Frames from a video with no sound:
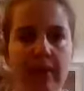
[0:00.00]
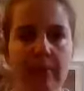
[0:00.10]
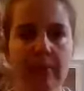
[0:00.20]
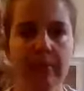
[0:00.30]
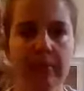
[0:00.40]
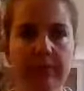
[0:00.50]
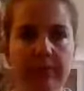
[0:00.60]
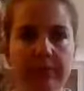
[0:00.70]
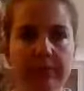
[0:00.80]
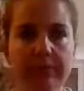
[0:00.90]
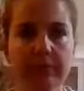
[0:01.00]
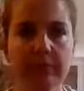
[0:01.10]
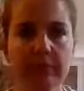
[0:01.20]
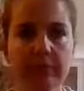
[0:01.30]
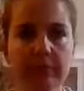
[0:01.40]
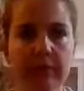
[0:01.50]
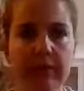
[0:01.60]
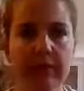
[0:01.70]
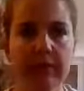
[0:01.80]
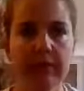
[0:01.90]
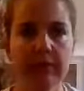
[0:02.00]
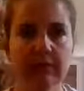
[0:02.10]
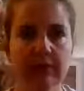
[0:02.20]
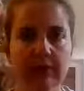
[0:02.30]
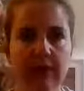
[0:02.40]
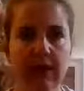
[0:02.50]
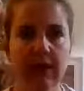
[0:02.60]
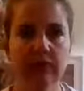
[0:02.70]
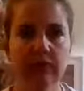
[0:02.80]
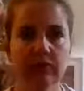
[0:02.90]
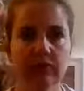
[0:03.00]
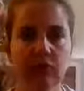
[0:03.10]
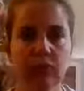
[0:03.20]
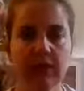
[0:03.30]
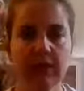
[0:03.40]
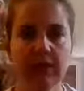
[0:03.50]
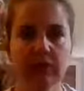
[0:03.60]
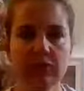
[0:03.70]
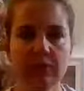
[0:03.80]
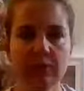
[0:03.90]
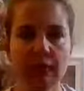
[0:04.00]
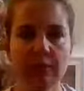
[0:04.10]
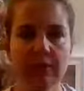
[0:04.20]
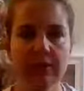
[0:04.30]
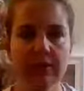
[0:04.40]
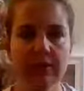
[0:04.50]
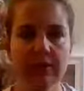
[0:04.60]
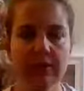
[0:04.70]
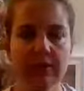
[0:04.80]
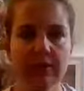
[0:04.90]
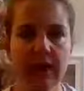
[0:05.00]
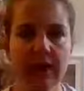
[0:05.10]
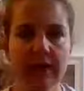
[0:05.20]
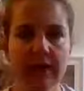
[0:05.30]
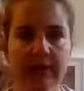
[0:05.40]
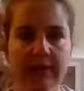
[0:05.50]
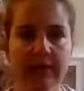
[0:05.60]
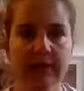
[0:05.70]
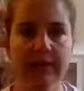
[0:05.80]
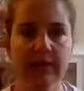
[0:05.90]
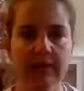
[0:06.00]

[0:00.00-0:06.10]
up, parallel to the ground. Squeeze your prop with your inner thighs.